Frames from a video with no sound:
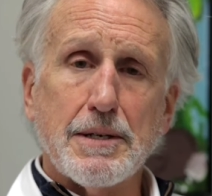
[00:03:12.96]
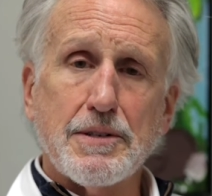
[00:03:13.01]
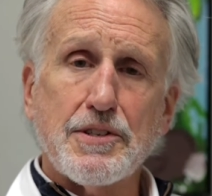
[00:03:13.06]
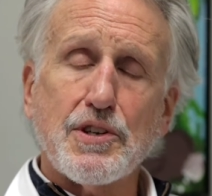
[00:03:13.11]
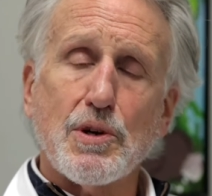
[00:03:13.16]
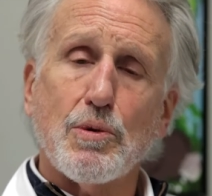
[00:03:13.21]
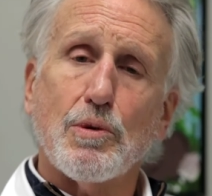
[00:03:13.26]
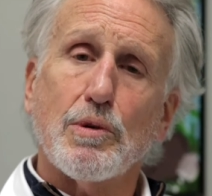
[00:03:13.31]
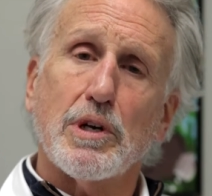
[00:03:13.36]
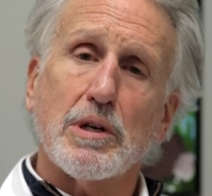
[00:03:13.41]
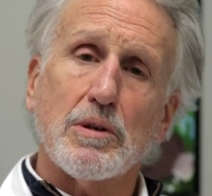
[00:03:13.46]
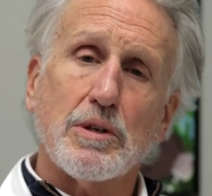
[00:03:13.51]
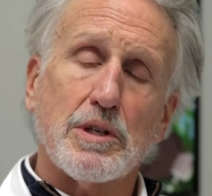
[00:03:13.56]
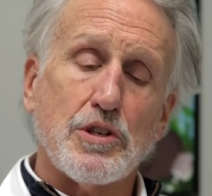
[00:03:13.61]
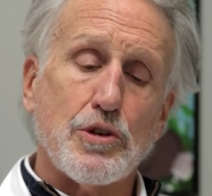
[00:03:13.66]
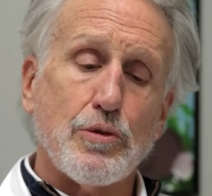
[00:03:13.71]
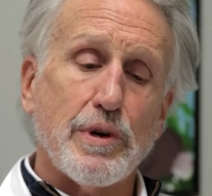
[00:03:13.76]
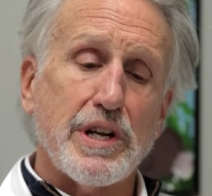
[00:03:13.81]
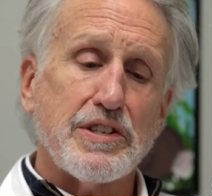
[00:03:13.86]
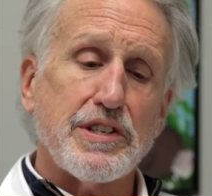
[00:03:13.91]
So we're
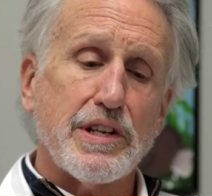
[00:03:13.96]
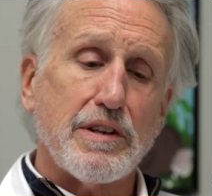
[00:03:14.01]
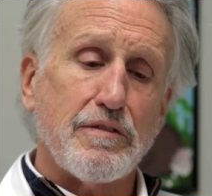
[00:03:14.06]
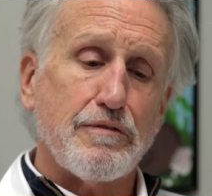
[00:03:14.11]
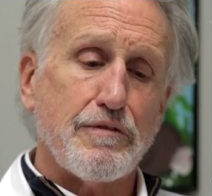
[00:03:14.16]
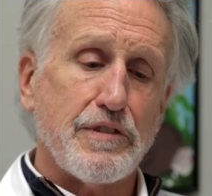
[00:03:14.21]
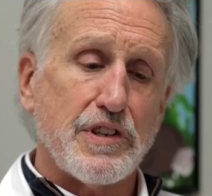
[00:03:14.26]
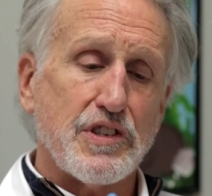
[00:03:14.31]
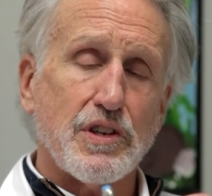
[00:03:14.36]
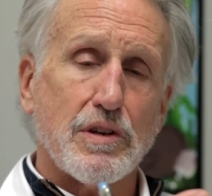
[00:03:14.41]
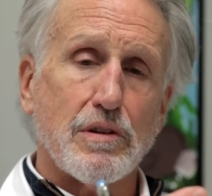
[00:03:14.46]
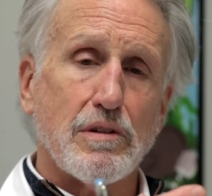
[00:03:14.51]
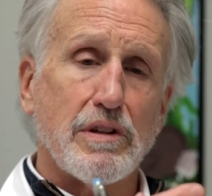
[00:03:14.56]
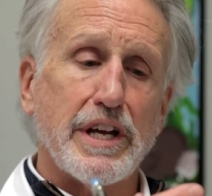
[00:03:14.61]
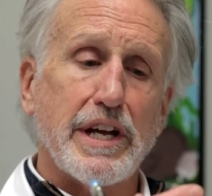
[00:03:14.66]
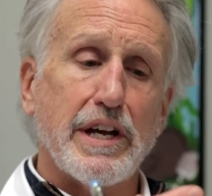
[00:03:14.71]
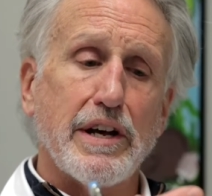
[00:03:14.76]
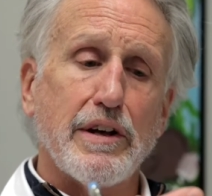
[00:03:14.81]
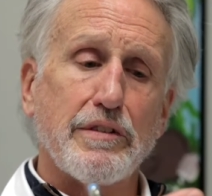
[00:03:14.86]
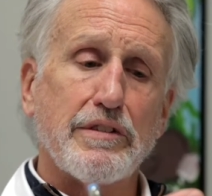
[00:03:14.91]
addressing physical
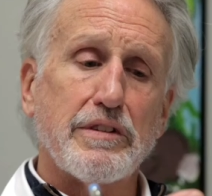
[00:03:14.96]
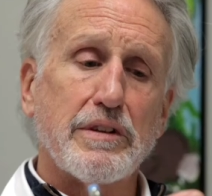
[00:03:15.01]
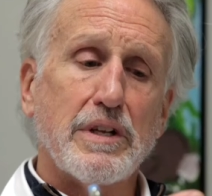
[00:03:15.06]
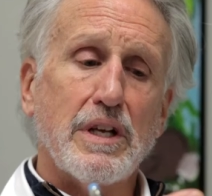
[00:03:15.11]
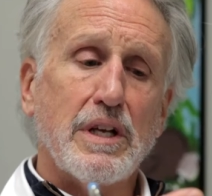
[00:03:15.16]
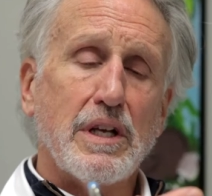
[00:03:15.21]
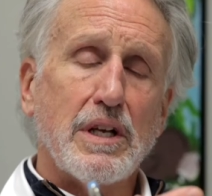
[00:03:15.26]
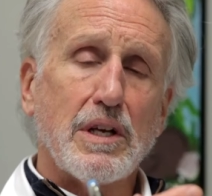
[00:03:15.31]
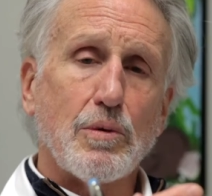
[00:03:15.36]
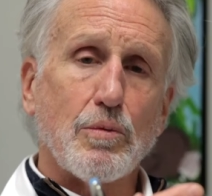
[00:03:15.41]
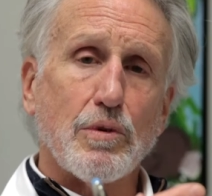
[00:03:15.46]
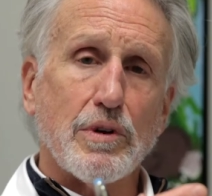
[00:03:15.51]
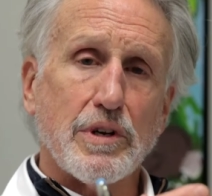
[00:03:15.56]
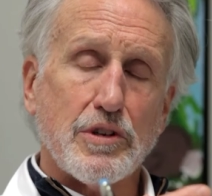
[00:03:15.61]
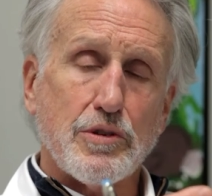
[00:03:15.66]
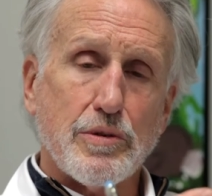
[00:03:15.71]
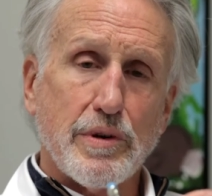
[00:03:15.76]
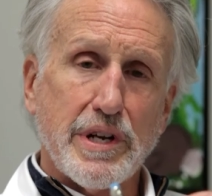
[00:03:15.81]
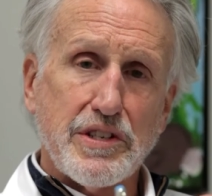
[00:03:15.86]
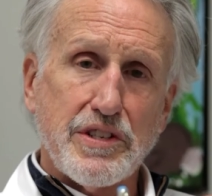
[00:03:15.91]
health, we're
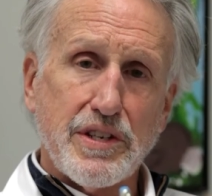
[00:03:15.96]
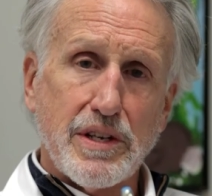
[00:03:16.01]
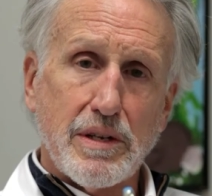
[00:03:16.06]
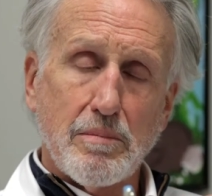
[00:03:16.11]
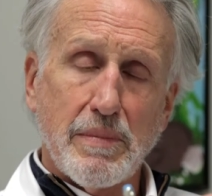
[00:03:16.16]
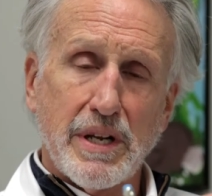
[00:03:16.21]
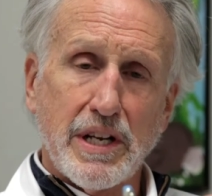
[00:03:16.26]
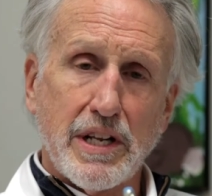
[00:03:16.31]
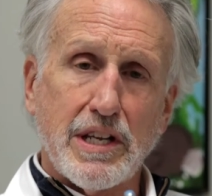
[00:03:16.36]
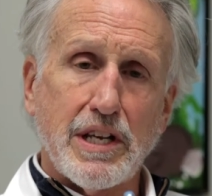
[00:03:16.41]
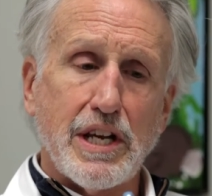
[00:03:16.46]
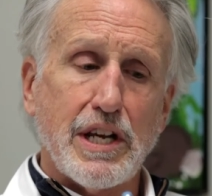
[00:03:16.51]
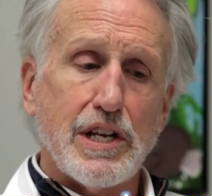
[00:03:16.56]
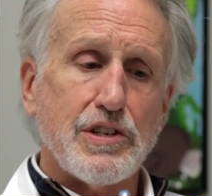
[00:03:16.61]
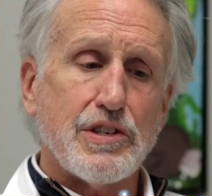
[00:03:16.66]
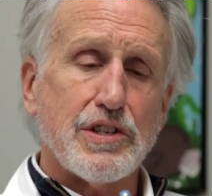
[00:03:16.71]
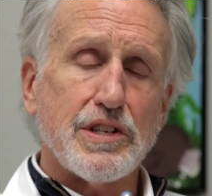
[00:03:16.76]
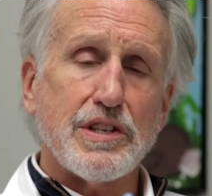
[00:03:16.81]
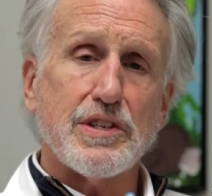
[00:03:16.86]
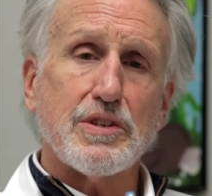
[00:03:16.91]
addressing
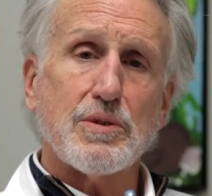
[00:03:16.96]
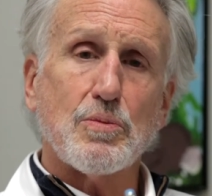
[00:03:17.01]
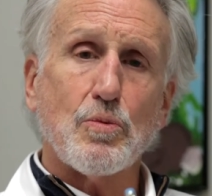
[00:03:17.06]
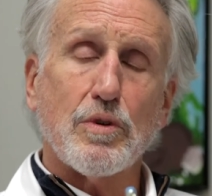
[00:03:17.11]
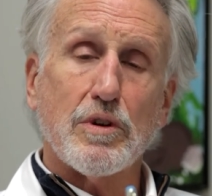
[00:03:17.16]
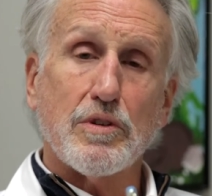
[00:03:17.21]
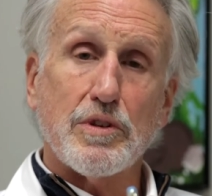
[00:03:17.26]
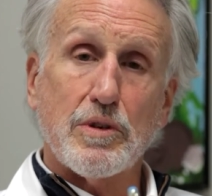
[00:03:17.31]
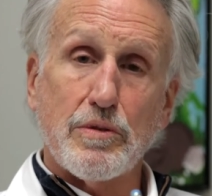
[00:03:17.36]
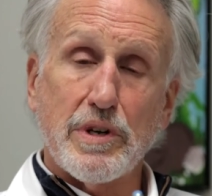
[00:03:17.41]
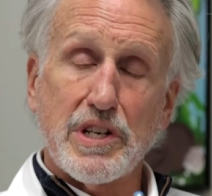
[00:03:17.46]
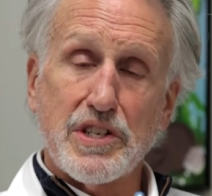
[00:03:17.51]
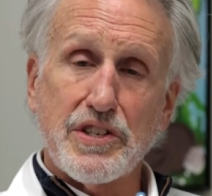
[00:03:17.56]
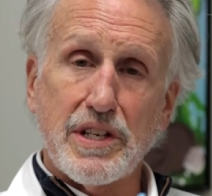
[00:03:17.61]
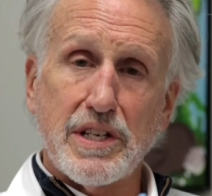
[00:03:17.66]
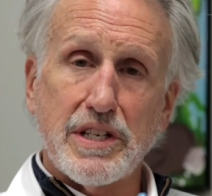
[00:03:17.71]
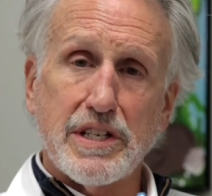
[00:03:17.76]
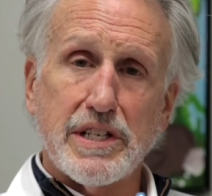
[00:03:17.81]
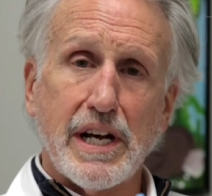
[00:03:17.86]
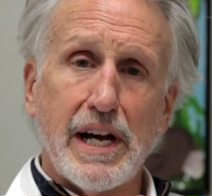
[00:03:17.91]
medications, we're
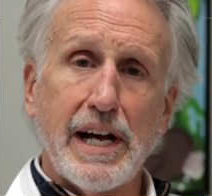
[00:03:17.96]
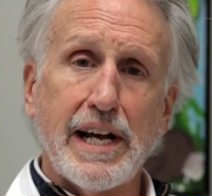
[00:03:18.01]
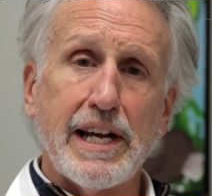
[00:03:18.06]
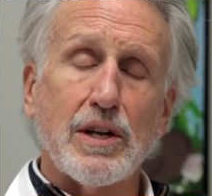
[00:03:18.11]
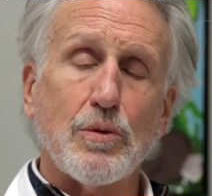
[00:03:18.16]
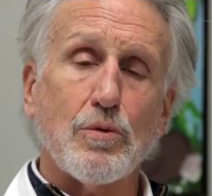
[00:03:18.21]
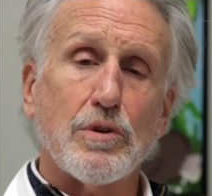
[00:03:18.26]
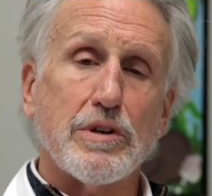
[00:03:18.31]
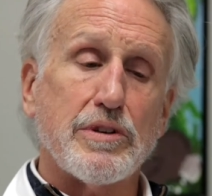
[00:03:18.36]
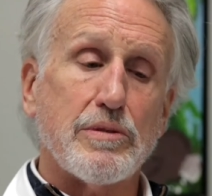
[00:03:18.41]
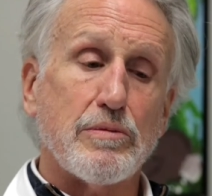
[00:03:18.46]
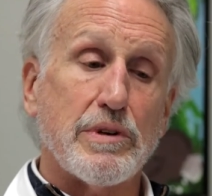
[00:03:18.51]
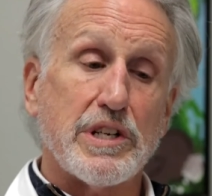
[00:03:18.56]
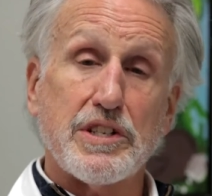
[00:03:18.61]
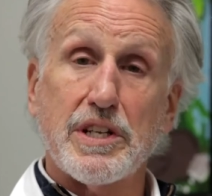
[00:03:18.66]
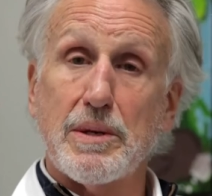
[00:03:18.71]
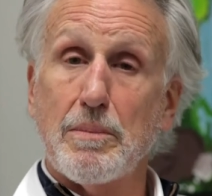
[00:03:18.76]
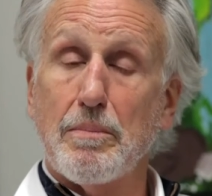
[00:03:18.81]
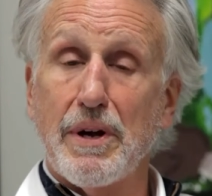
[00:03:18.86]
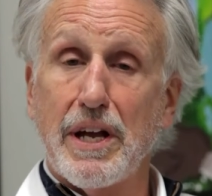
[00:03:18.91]
addressing diet, we're
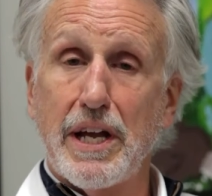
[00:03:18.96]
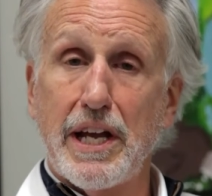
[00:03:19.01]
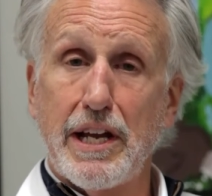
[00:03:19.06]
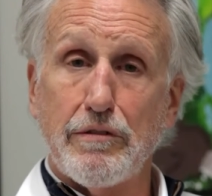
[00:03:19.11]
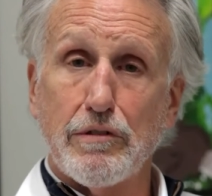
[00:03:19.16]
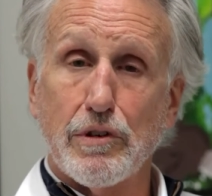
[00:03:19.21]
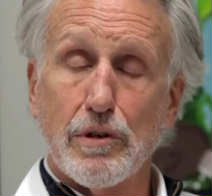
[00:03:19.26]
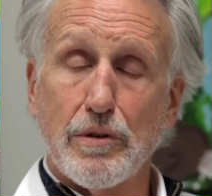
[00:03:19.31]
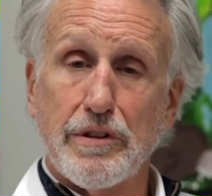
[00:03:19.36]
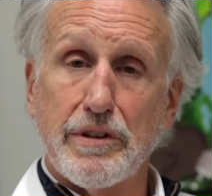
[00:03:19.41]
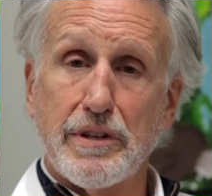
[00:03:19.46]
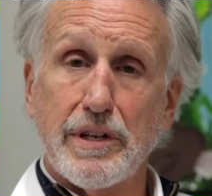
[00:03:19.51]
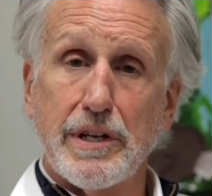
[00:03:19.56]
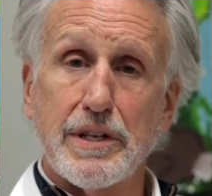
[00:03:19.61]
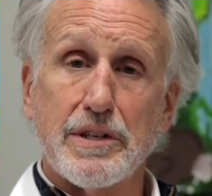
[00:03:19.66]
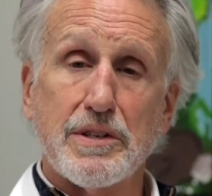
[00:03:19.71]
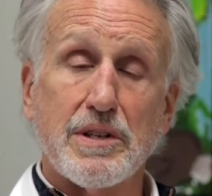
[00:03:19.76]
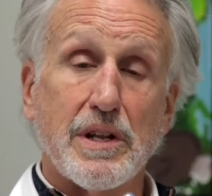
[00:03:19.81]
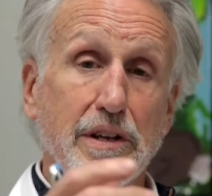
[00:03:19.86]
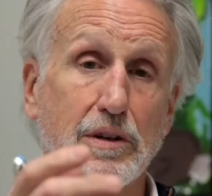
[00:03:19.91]
addressing behavioral
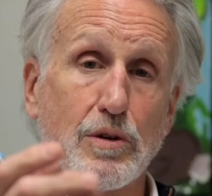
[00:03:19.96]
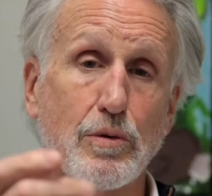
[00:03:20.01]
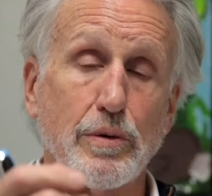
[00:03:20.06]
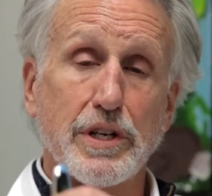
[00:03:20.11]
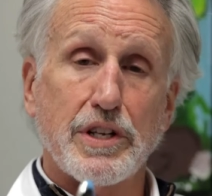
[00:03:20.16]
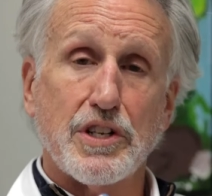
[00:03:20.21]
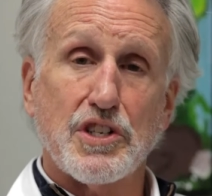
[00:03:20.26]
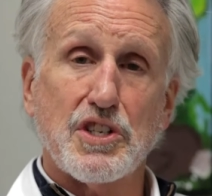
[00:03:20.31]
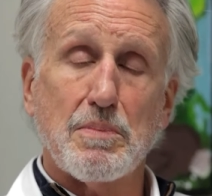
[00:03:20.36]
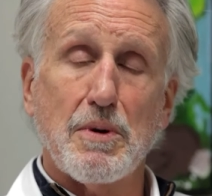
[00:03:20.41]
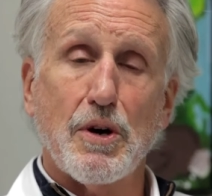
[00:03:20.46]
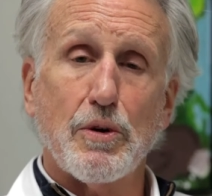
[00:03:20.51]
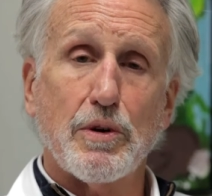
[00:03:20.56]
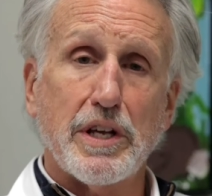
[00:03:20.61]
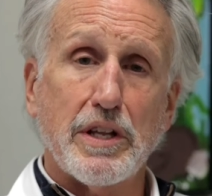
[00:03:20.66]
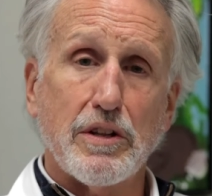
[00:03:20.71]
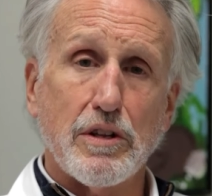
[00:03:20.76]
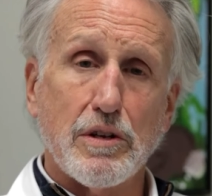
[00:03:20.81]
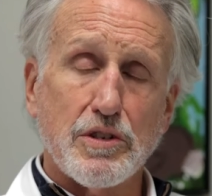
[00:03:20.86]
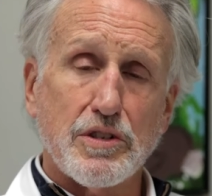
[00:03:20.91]
things like quitting
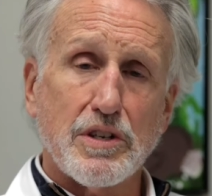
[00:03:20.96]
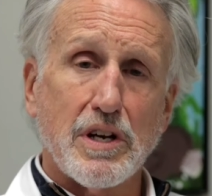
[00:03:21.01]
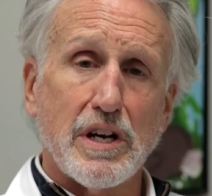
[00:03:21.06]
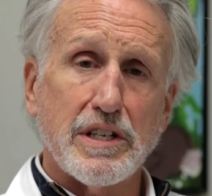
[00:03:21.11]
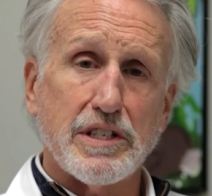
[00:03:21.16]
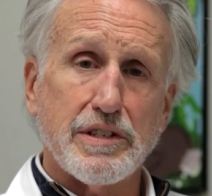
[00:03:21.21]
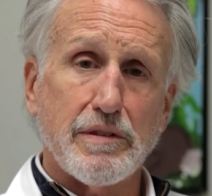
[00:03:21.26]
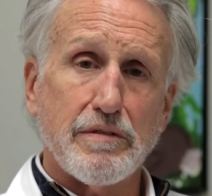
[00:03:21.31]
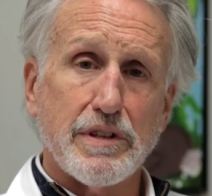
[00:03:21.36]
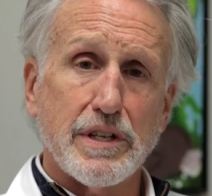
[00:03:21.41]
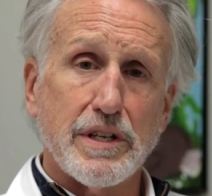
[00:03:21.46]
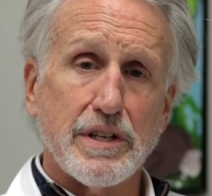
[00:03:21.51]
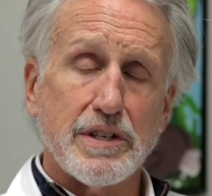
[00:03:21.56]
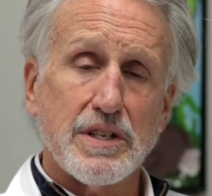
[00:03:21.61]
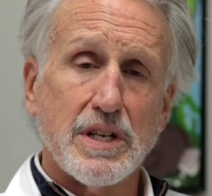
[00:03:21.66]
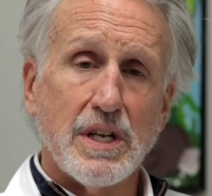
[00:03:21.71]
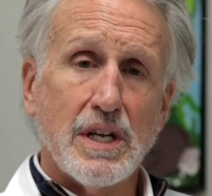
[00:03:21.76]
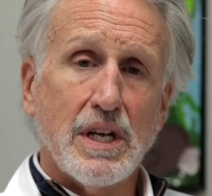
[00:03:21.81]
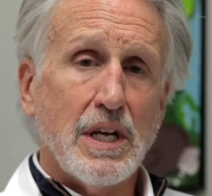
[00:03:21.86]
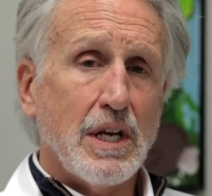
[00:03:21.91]
smoking, those kinds of
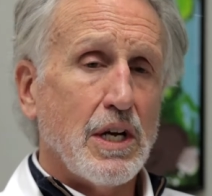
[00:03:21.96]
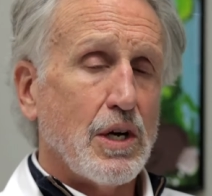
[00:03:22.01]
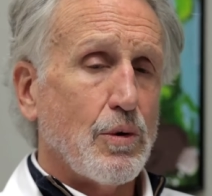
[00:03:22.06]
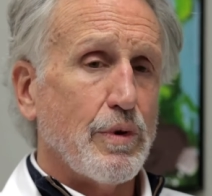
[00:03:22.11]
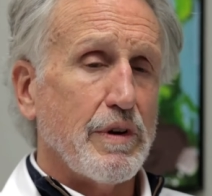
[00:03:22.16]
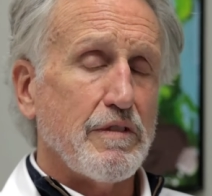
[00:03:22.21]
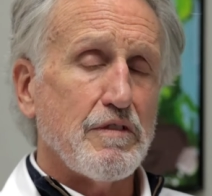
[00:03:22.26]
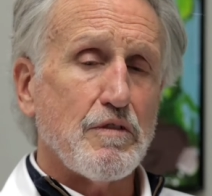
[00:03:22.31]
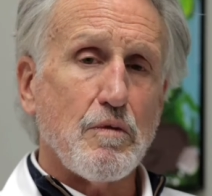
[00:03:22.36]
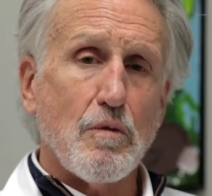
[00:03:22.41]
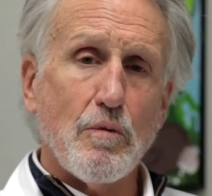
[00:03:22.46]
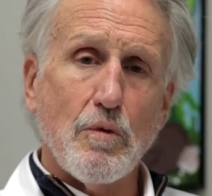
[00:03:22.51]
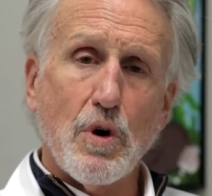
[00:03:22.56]
things. We've